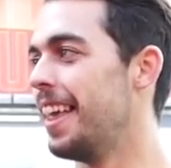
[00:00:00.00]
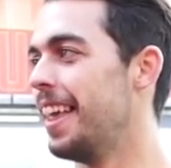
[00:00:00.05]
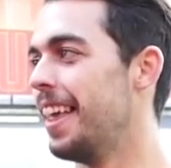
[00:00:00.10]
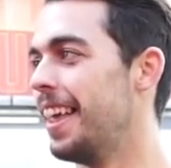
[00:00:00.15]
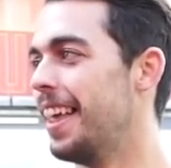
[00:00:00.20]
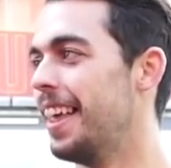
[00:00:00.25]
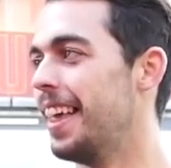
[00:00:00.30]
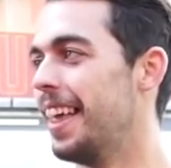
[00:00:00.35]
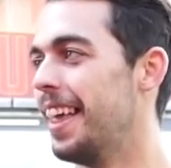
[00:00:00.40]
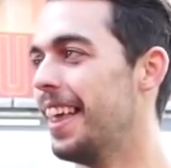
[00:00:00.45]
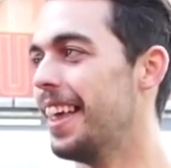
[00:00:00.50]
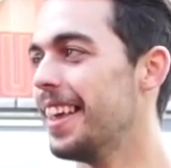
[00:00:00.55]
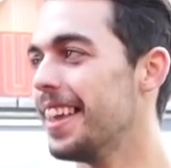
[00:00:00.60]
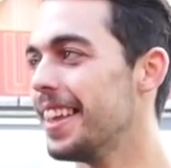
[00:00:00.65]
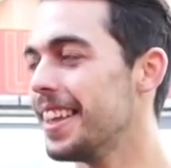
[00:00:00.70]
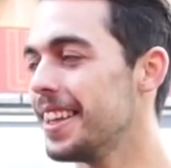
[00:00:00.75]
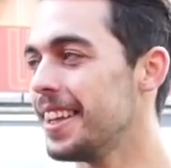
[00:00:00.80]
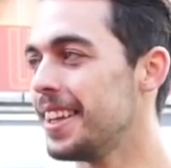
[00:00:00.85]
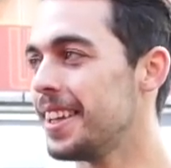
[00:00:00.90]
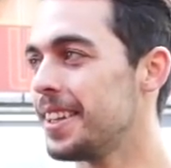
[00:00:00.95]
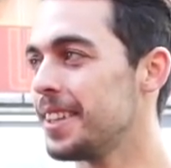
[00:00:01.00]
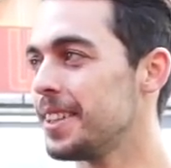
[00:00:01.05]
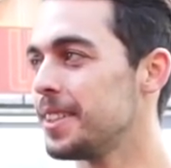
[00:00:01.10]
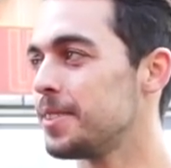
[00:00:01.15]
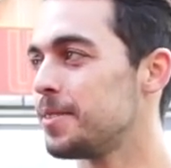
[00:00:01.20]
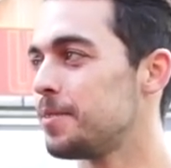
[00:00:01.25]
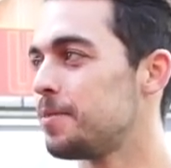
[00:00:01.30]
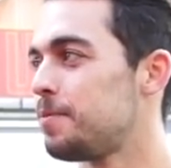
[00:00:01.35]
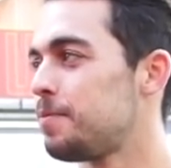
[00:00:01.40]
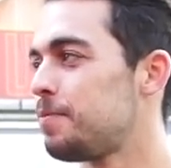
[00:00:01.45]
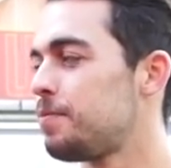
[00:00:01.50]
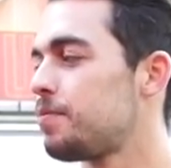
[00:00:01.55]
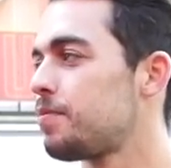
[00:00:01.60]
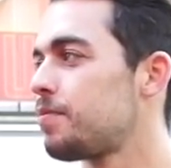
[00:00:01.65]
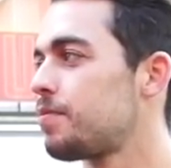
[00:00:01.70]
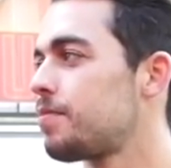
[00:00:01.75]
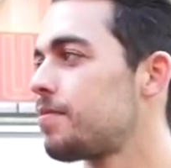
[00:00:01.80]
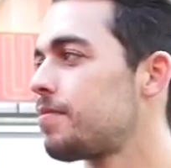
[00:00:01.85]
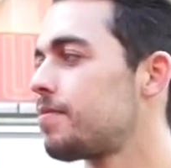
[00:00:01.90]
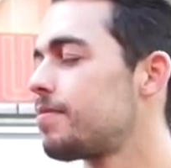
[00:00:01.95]

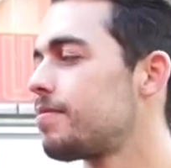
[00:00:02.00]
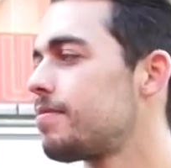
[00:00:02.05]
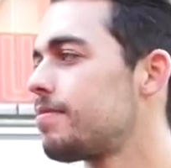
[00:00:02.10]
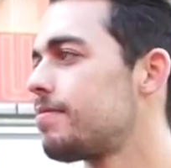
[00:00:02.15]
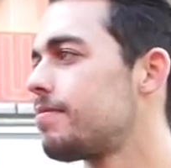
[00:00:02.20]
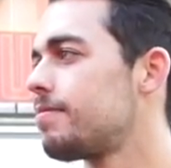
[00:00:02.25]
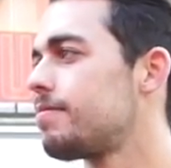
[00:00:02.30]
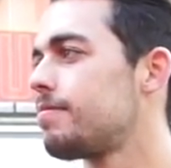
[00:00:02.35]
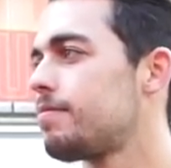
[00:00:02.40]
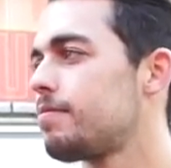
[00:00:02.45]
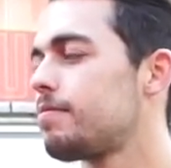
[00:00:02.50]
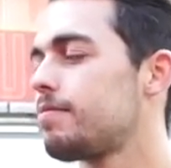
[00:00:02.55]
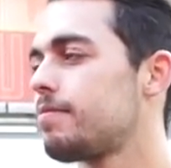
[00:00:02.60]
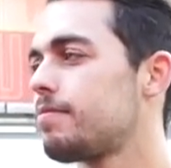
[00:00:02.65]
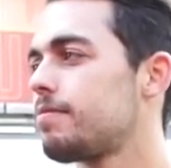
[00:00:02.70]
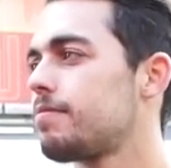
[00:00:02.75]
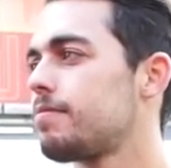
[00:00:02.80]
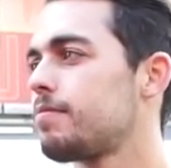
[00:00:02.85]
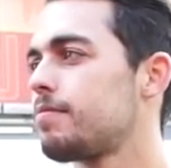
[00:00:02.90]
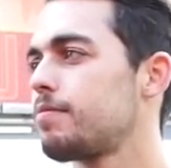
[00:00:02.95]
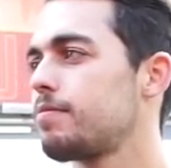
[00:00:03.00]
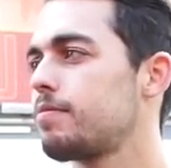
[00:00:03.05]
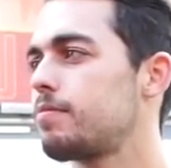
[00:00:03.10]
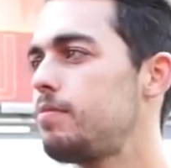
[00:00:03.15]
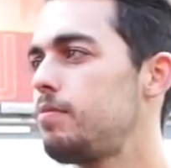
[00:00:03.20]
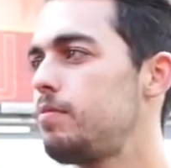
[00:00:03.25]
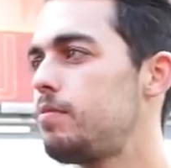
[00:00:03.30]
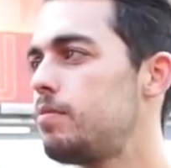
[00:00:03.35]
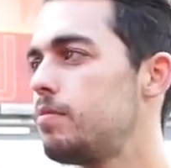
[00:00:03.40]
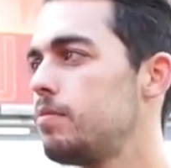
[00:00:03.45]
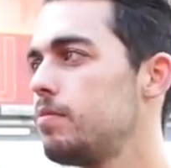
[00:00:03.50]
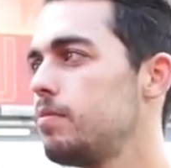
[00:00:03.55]
(not speaking)